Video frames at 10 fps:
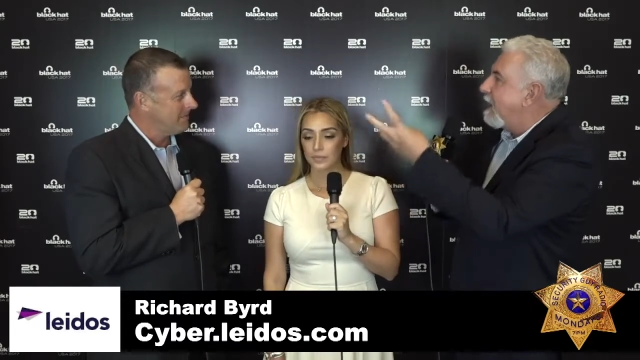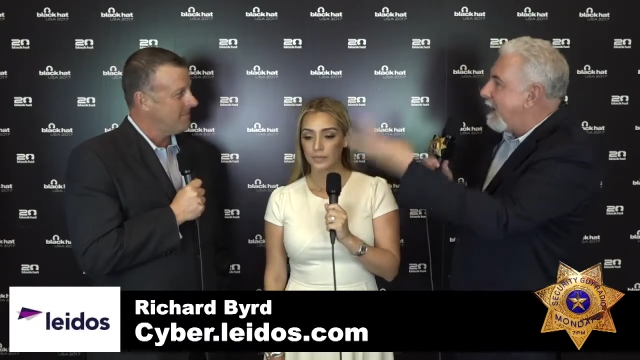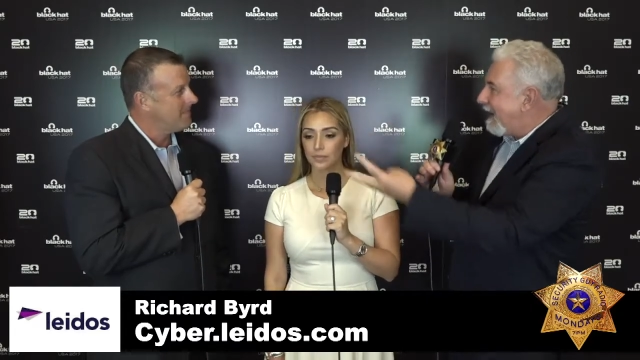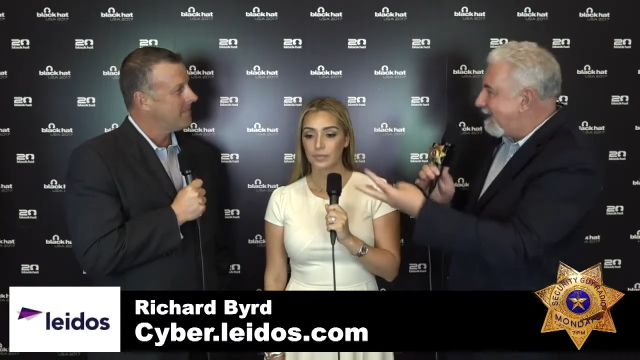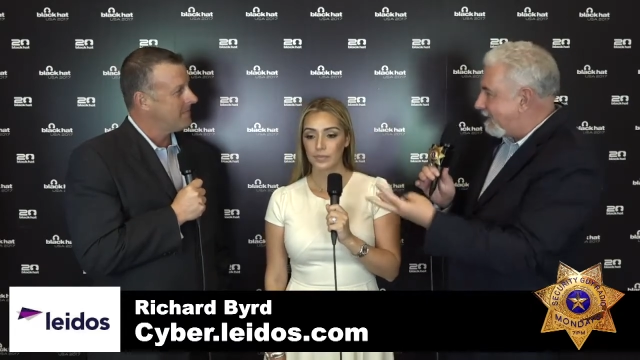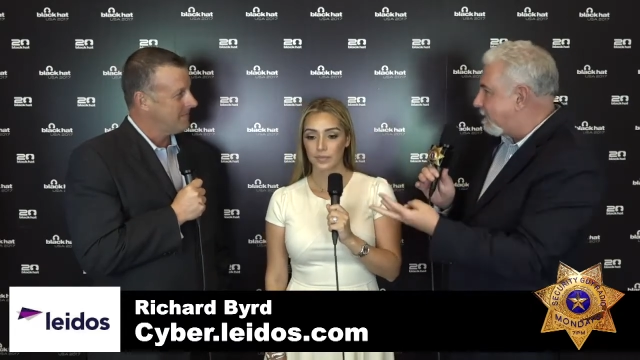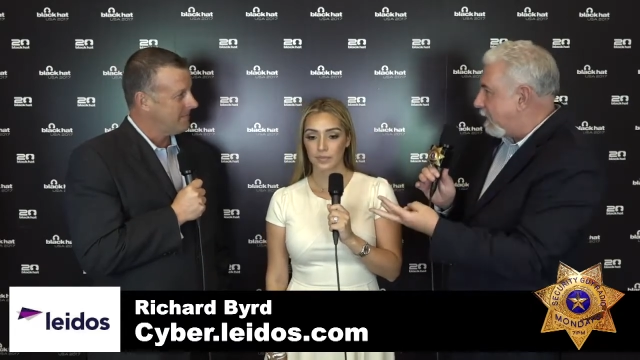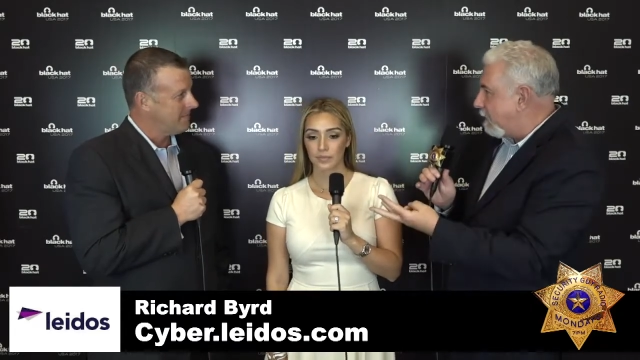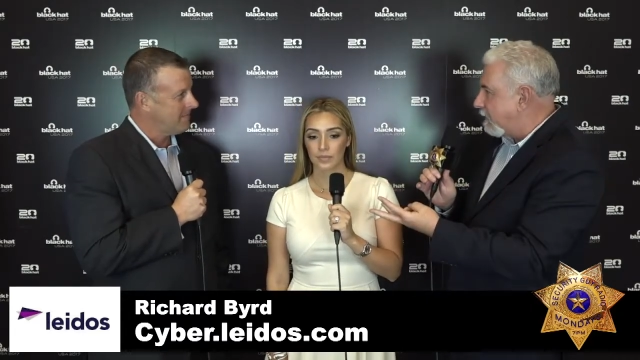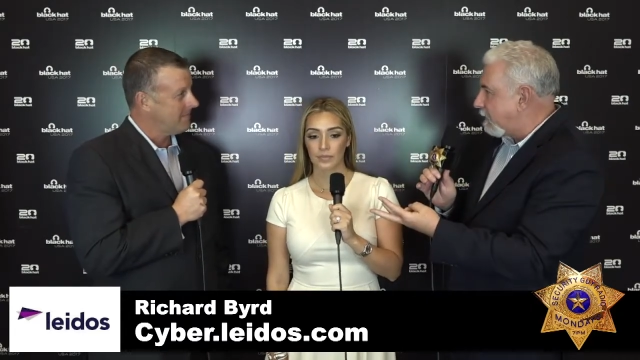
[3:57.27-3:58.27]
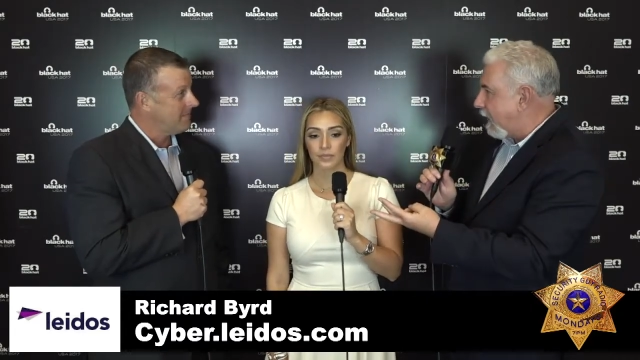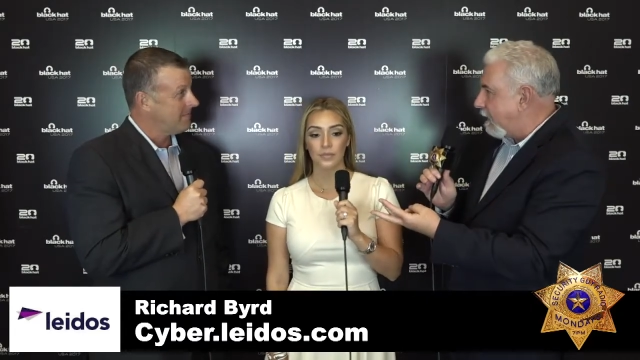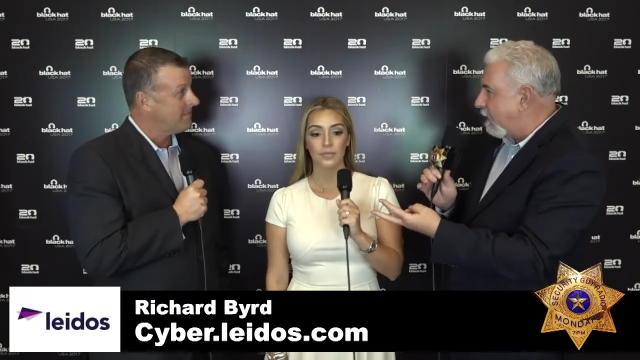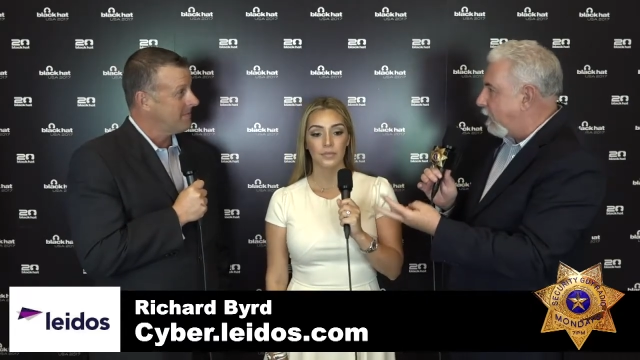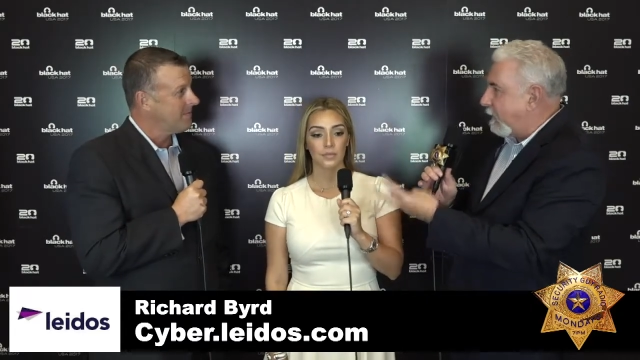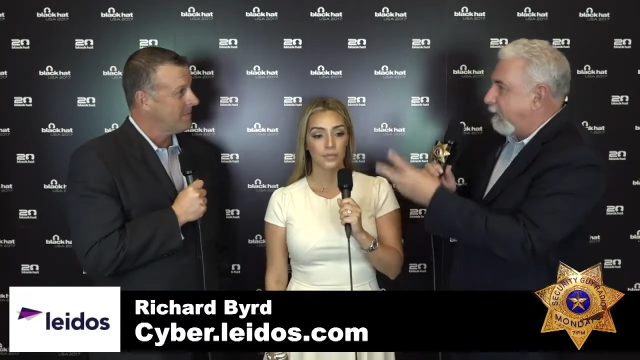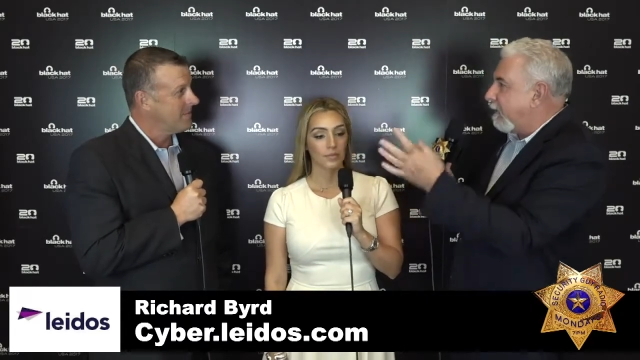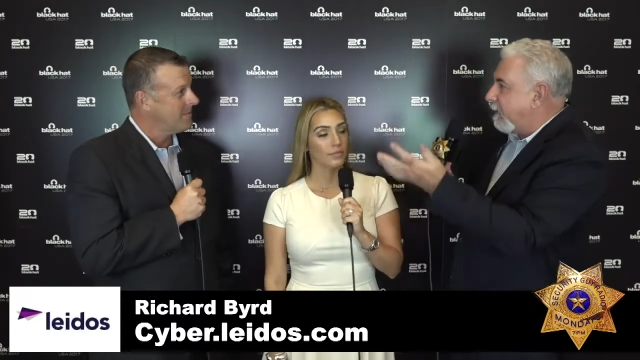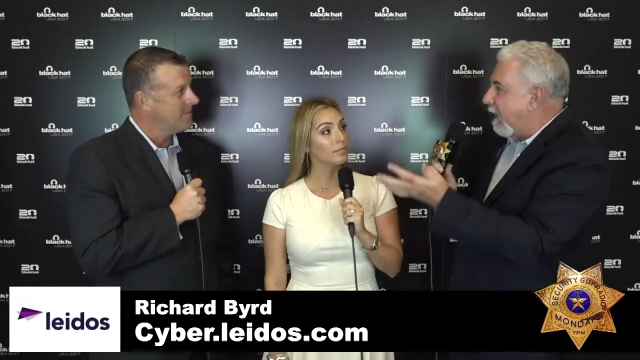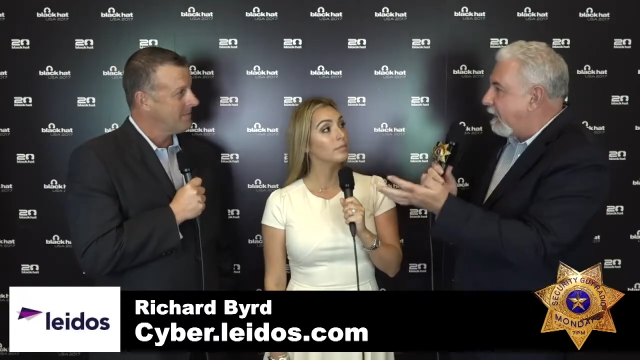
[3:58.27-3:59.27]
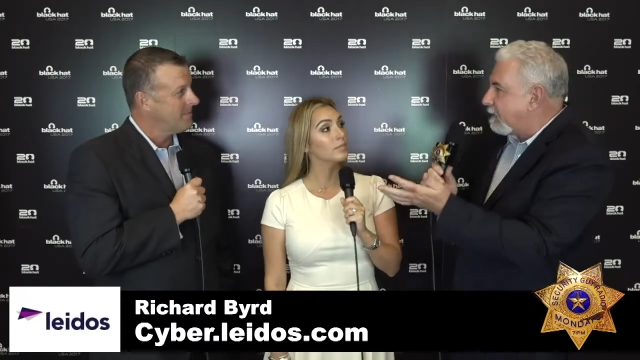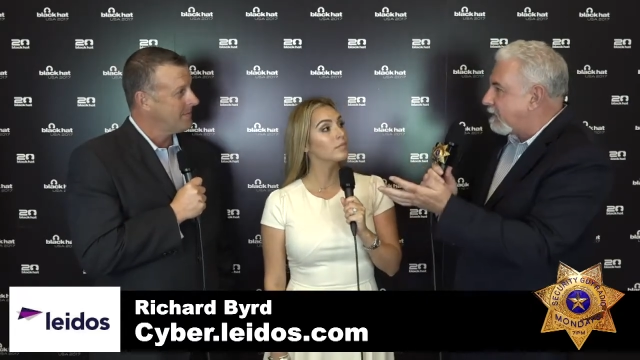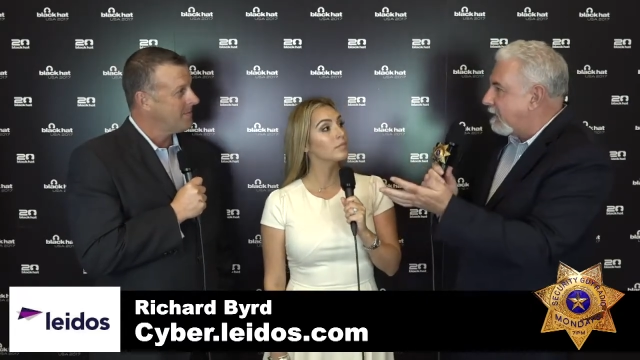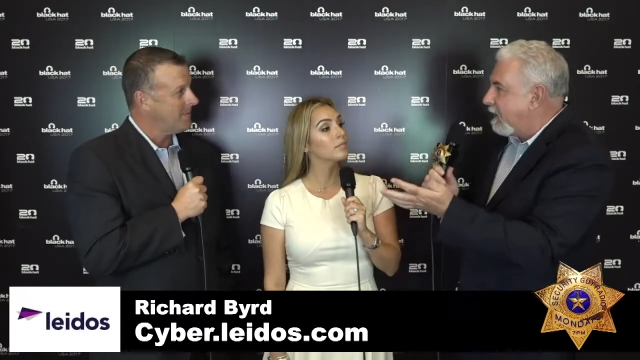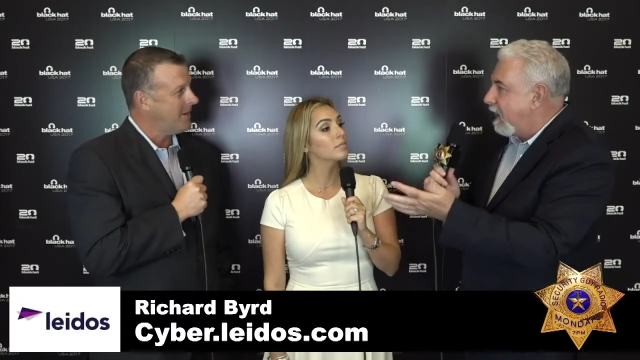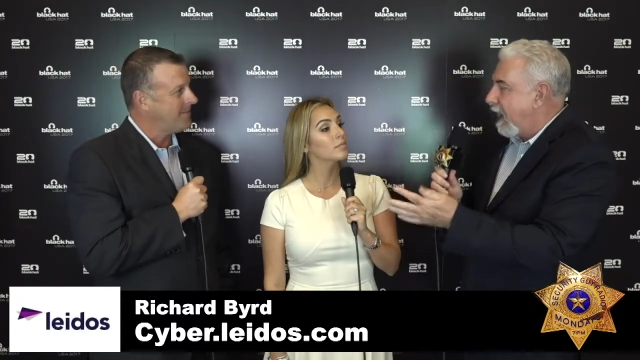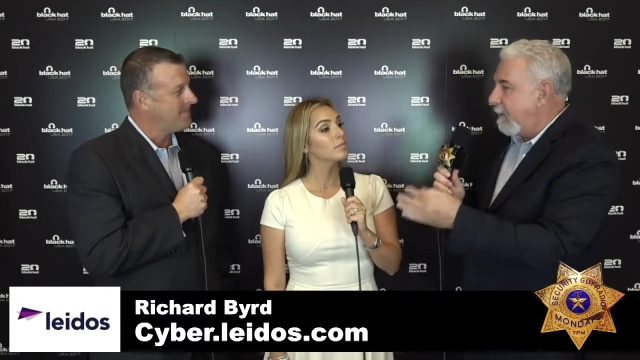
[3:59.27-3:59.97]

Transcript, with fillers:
Speaker 1: ease of use, right? We don't build for defense. Right. And we